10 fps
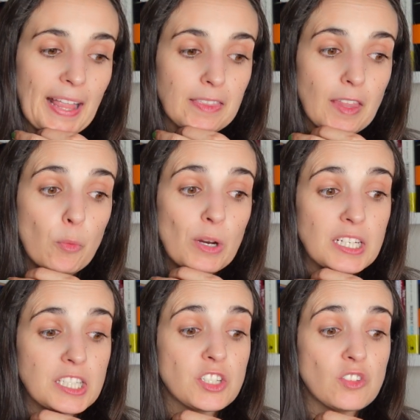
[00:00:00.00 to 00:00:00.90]
They will
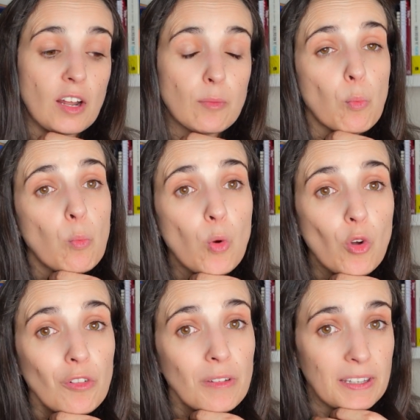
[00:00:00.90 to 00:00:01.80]
start
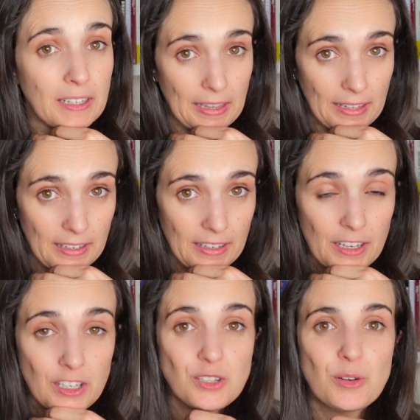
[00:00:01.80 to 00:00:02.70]
moving,
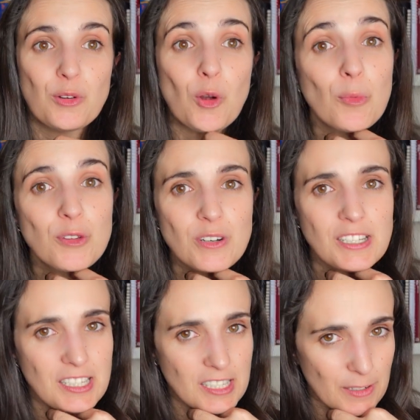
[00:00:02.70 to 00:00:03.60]
so locomotory
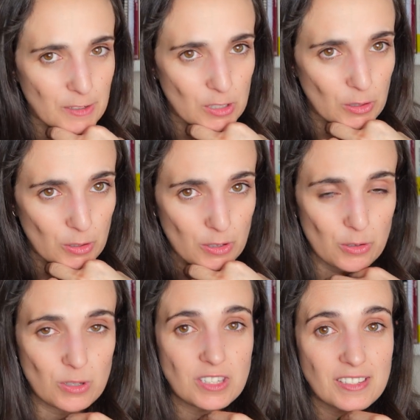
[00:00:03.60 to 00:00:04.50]
system is going to
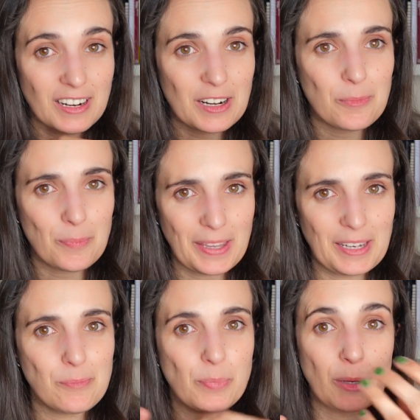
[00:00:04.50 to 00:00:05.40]
start
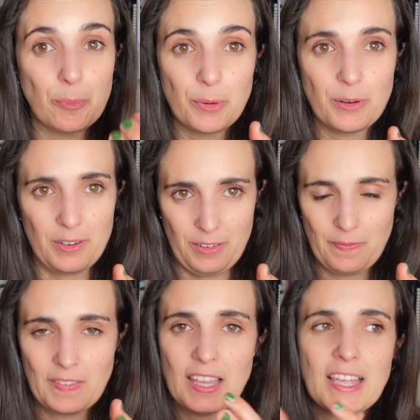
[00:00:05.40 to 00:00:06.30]
being prepared,
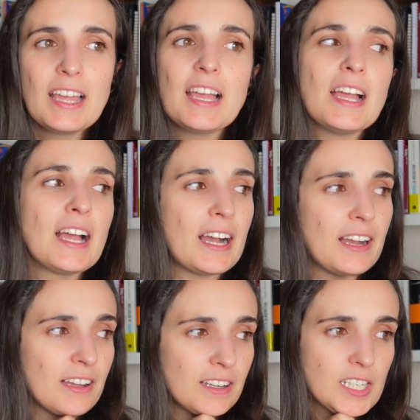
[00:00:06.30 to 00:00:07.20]

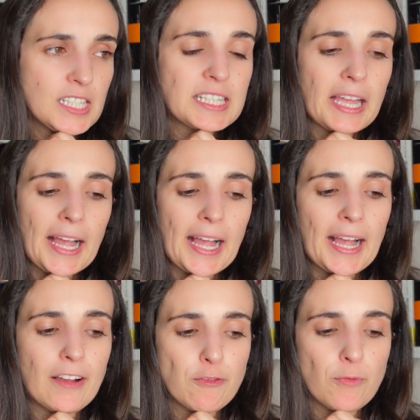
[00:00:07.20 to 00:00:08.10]
and
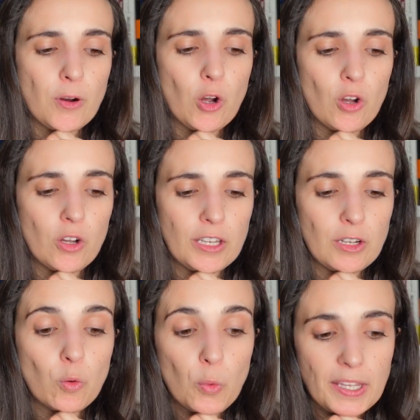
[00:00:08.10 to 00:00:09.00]

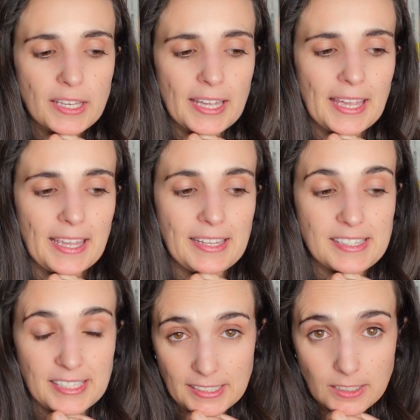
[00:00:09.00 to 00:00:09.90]
in week
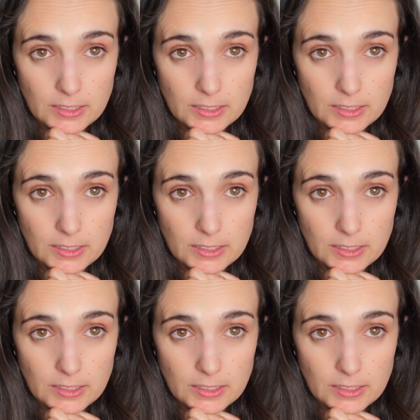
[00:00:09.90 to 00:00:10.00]
18